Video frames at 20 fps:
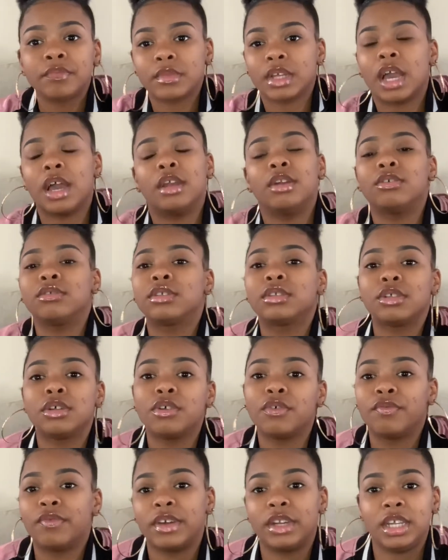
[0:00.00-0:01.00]
I know it's a
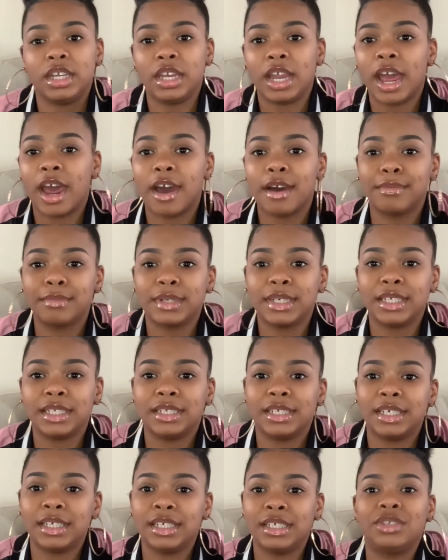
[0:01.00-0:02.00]
little funny now,
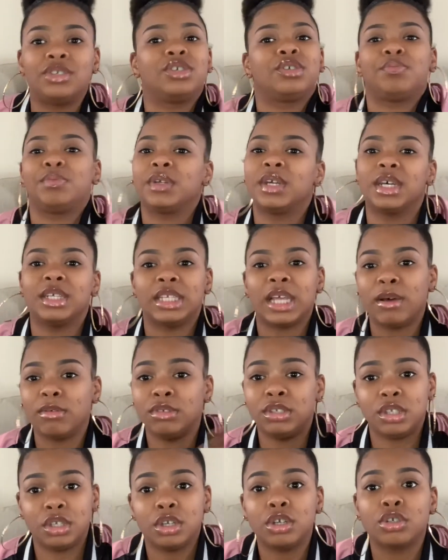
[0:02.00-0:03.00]
but it's just because that
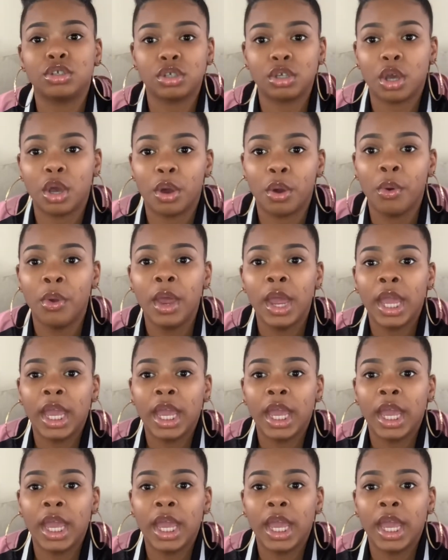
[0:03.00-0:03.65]
was years ago.